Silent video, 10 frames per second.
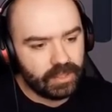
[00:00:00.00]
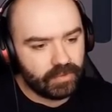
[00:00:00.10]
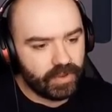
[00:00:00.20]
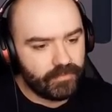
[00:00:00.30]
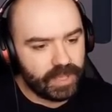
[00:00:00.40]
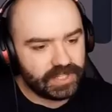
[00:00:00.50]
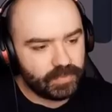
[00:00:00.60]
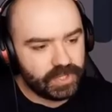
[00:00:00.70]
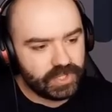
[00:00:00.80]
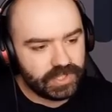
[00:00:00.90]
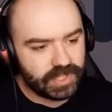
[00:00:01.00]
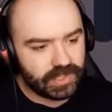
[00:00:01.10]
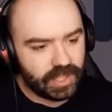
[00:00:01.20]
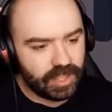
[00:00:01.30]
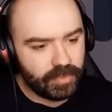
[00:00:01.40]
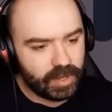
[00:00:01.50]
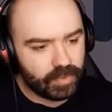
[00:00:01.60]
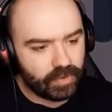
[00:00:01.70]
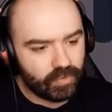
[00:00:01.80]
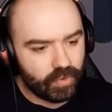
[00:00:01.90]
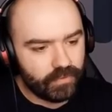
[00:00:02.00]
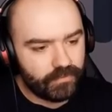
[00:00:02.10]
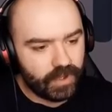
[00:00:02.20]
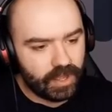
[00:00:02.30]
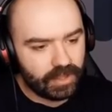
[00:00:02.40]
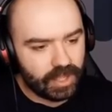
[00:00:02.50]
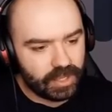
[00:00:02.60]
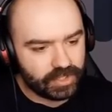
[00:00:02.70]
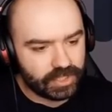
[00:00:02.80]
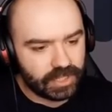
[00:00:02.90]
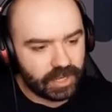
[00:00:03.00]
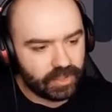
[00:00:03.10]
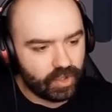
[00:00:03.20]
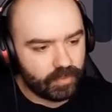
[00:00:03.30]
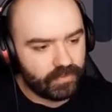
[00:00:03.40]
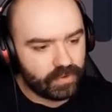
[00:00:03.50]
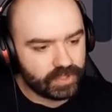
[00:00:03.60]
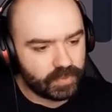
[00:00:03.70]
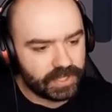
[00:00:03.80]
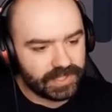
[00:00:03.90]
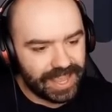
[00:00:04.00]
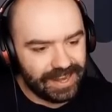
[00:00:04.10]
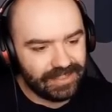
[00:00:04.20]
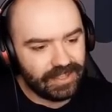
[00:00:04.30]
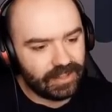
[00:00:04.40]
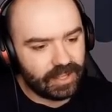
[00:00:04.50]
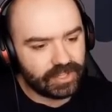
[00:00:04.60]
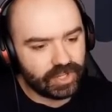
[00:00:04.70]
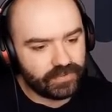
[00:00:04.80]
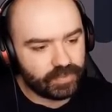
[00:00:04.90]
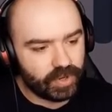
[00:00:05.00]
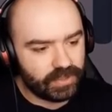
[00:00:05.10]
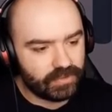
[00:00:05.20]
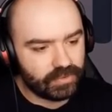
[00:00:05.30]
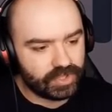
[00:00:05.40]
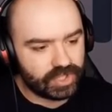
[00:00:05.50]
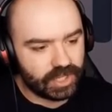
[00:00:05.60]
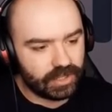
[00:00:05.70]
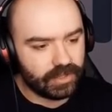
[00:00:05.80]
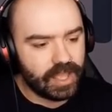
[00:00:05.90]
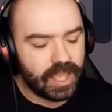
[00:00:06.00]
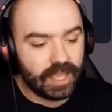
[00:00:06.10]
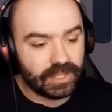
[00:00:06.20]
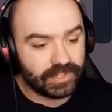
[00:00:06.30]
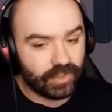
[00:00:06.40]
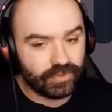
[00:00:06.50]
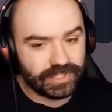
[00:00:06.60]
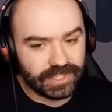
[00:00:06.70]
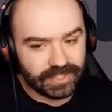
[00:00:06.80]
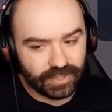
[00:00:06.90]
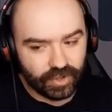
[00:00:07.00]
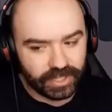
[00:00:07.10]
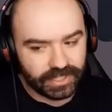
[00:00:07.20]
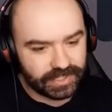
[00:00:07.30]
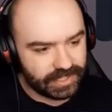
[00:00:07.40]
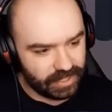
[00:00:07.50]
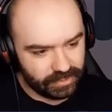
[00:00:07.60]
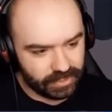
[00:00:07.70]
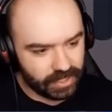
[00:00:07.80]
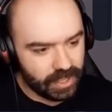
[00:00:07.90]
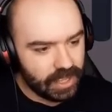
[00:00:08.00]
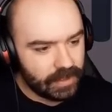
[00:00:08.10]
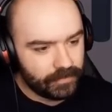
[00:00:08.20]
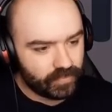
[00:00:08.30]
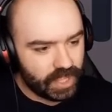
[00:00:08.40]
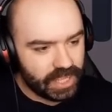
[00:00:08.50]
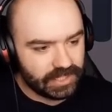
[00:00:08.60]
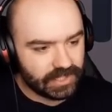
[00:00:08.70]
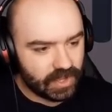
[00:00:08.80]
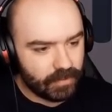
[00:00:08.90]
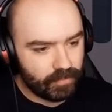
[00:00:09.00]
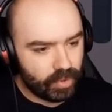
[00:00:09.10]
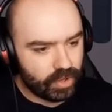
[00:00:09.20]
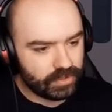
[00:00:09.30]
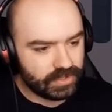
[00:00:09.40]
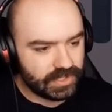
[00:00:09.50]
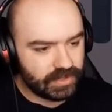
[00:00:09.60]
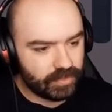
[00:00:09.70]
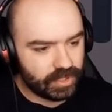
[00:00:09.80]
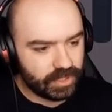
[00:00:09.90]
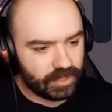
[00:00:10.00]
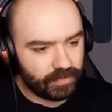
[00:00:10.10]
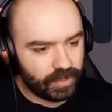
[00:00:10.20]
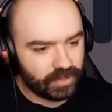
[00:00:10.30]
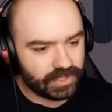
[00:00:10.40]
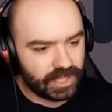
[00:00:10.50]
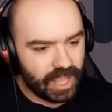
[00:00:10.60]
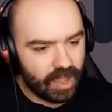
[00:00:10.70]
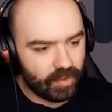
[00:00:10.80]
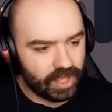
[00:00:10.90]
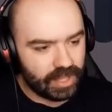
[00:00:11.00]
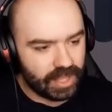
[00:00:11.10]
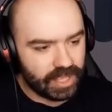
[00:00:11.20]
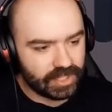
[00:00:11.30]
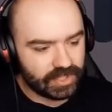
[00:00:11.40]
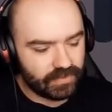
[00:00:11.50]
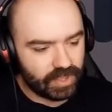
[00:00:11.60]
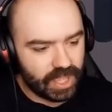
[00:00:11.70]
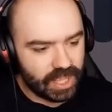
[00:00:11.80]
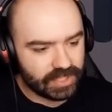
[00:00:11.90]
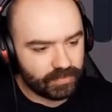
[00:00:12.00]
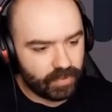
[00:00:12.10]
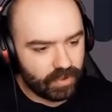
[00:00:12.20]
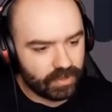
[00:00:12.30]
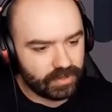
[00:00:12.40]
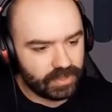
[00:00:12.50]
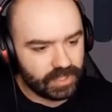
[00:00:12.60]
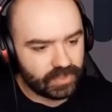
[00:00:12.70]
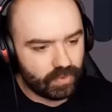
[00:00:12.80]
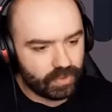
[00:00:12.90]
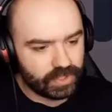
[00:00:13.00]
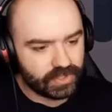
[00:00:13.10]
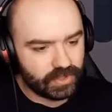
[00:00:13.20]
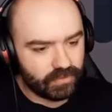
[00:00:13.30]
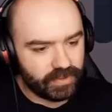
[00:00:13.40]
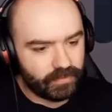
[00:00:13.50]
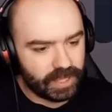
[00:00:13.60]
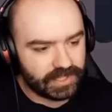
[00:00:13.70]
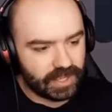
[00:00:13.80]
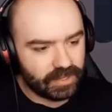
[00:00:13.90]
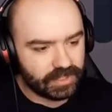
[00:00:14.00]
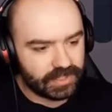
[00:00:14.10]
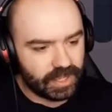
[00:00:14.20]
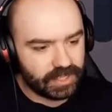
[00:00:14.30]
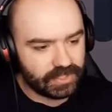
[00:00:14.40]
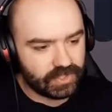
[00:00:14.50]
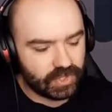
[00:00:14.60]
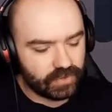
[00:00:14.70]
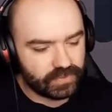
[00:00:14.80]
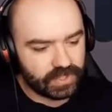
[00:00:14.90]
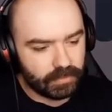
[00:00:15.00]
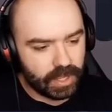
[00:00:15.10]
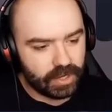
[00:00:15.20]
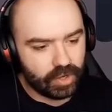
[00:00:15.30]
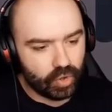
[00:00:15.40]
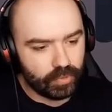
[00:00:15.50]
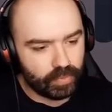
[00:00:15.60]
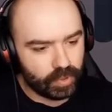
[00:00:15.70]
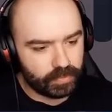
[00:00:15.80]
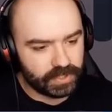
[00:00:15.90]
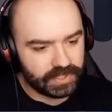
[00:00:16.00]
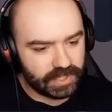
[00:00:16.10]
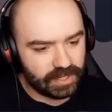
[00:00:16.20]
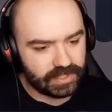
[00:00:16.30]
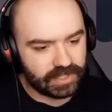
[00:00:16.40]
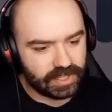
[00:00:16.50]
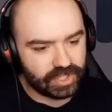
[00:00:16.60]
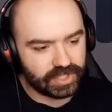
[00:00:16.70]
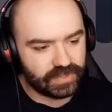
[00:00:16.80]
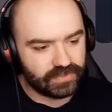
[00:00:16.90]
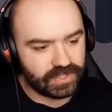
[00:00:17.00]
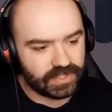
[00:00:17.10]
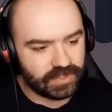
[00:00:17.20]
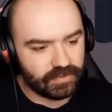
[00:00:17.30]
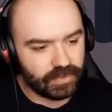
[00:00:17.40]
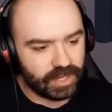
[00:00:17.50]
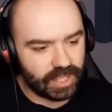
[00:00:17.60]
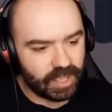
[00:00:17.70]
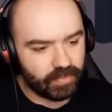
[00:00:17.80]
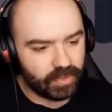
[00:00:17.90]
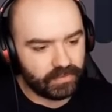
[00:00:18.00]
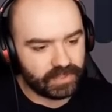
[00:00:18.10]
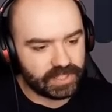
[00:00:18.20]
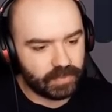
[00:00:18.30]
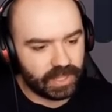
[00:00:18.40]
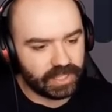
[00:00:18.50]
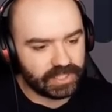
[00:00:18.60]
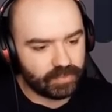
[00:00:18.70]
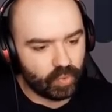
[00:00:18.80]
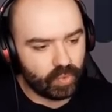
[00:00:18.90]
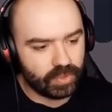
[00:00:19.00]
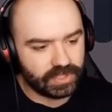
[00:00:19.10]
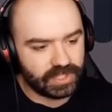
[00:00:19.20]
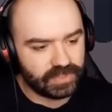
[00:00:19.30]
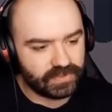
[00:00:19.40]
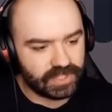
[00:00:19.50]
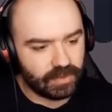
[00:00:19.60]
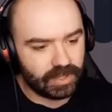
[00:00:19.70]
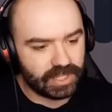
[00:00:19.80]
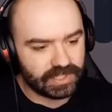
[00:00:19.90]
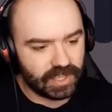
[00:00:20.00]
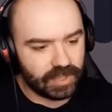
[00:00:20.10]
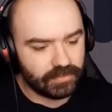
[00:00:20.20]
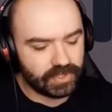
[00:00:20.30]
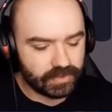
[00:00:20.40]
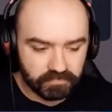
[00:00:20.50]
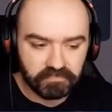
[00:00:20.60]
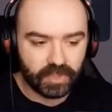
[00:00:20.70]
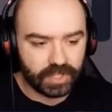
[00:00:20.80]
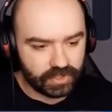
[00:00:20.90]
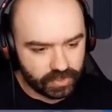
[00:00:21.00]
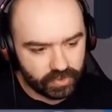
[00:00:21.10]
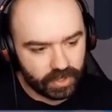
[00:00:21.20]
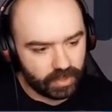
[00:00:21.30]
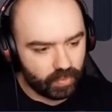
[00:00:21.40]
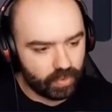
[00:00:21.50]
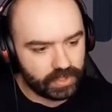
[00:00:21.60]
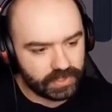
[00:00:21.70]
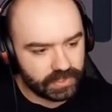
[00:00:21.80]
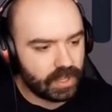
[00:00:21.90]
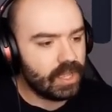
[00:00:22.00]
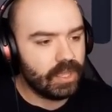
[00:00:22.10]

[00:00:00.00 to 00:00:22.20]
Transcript: The reefback species has likely been able to grow far larger than other herbivores because anything large enough to break through its shell has long since gone extinct. Enzyme pods, similar in appearance to the algae glands of the gasopod, these organs on the reefback's underside serve some unknown purpose in its digestive system and are capable of expelling small quantities of stomach enzymes into the surrounding waters.